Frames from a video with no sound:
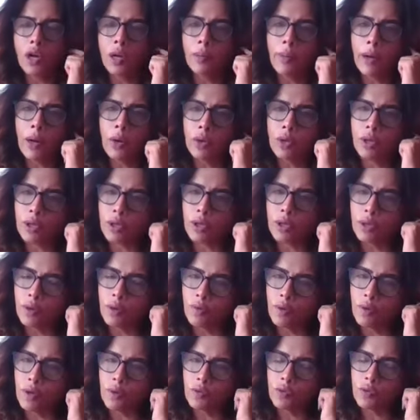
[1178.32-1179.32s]
Talk about
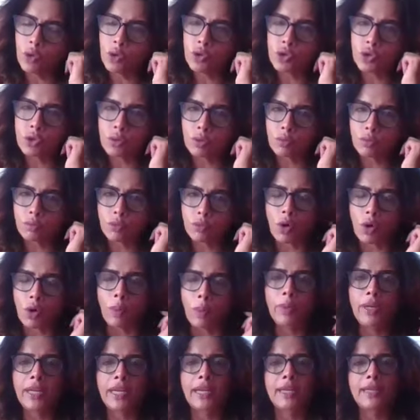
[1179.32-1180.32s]
one of those
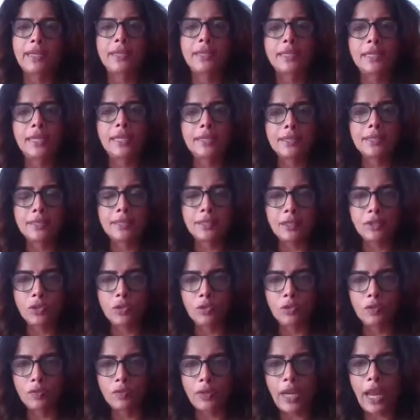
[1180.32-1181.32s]
complicated cases
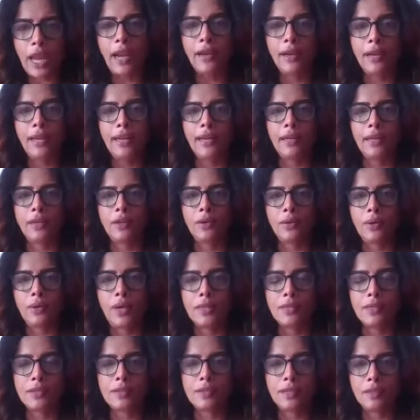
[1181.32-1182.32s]
that you're handling,
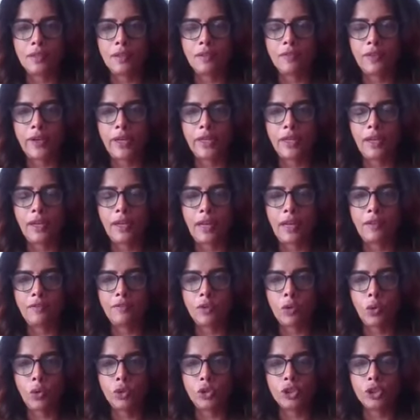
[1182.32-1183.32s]
as a certified
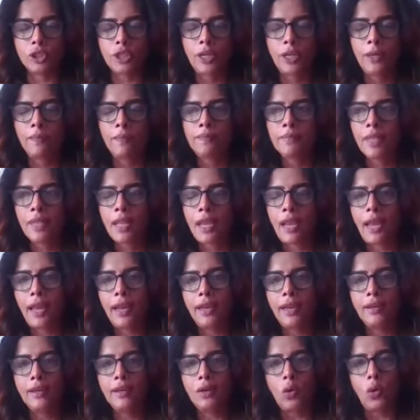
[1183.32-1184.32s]
D-Life coach,
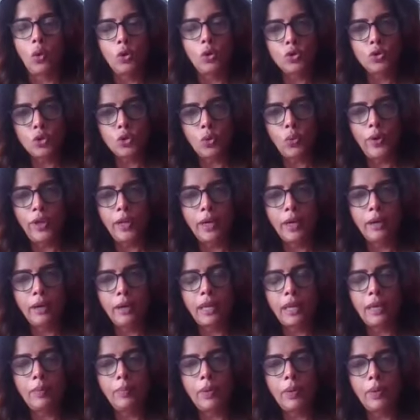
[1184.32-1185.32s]
and also where
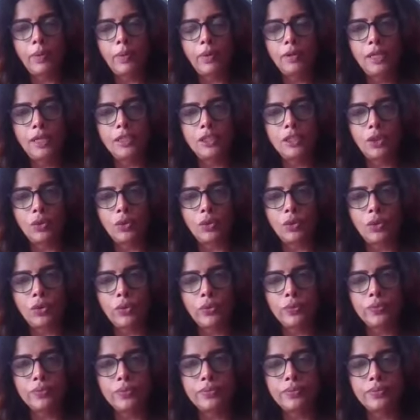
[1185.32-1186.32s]
can people reach out
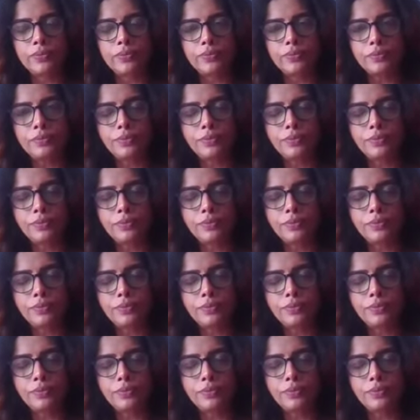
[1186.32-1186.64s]
to you?